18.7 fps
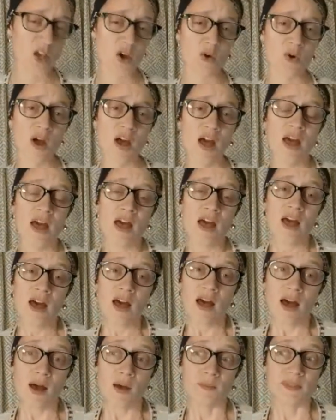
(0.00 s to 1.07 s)
So
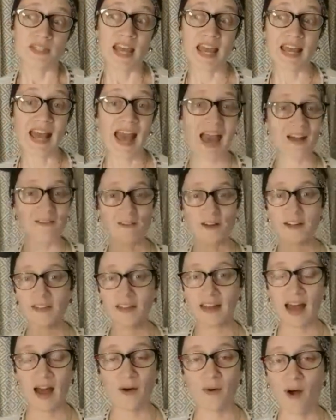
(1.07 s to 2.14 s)
take
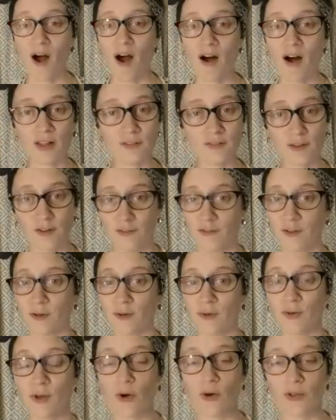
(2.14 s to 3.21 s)
everything out, all of your
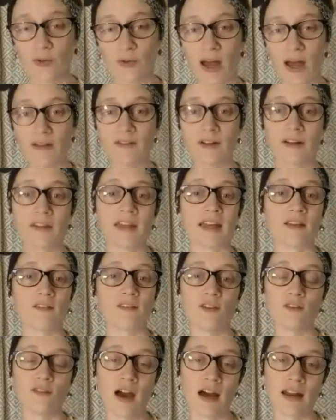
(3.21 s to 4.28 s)
food, go through everything. If
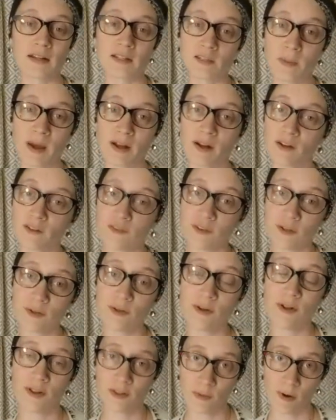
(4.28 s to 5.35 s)
you've got expired
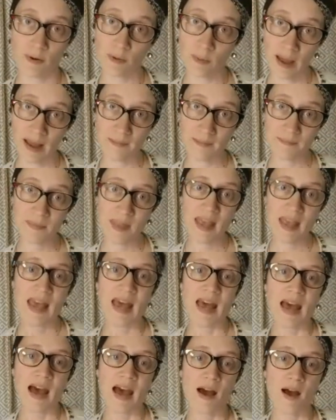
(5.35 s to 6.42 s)
food, throw it away.
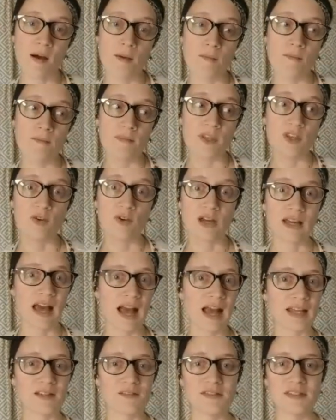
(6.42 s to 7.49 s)
You can
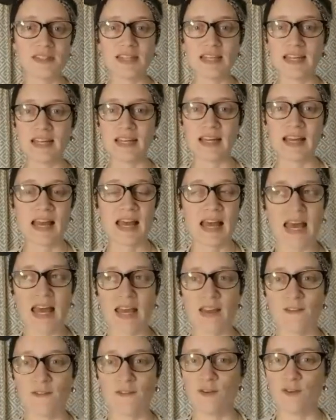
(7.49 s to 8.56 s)
kind of see
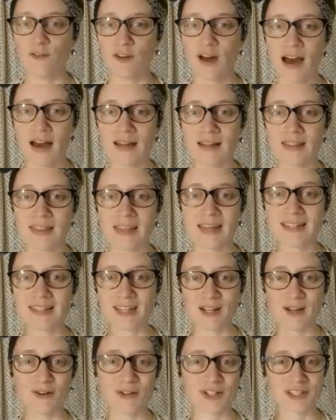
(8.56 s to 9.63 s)
if you've got things
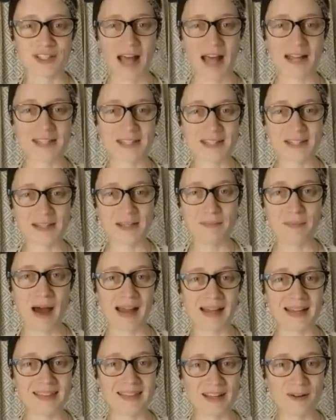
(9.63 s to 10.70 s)
that you're just constantly
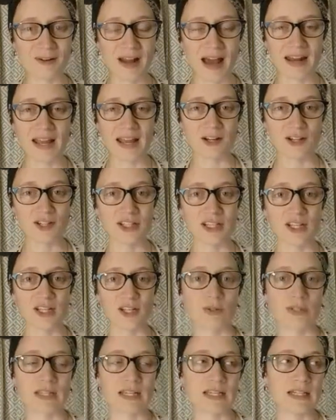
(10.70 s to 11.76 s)
buying that you're not actually
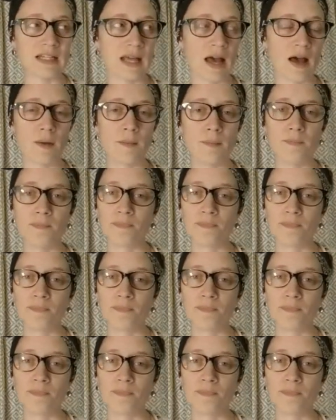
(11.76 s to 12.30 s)
using.